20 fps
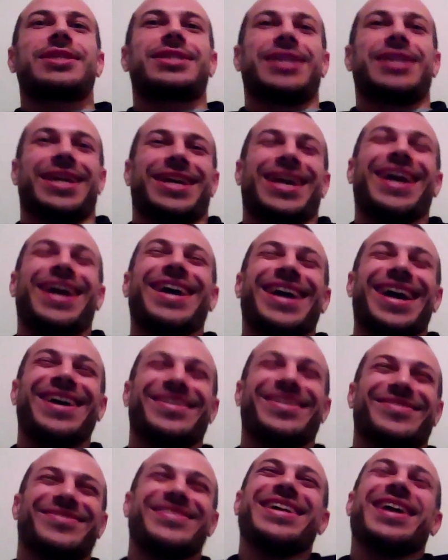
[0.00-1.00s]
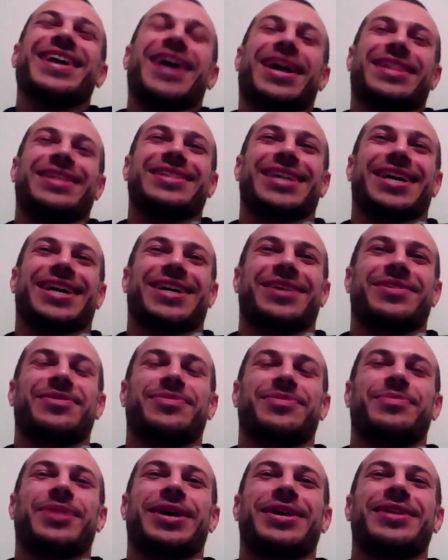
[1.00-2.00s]
teaching. I think like
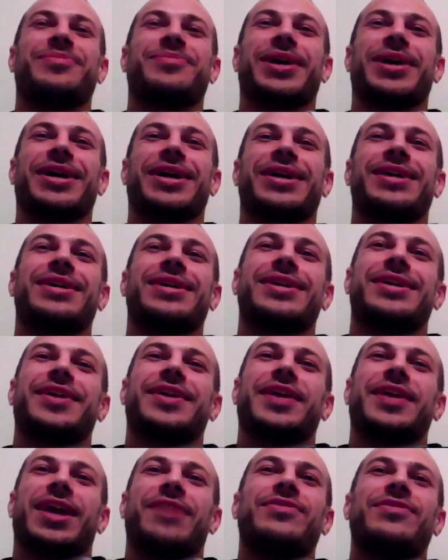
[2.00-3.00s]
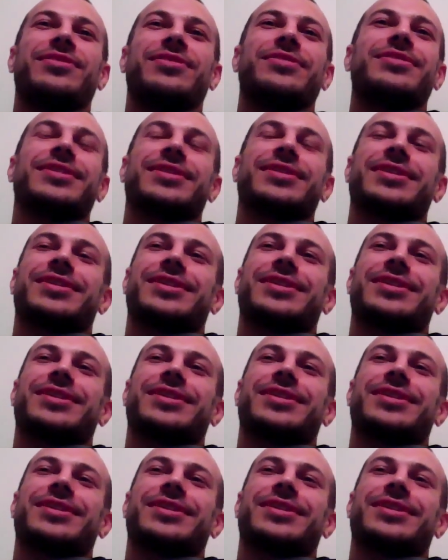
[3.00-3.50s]
my if you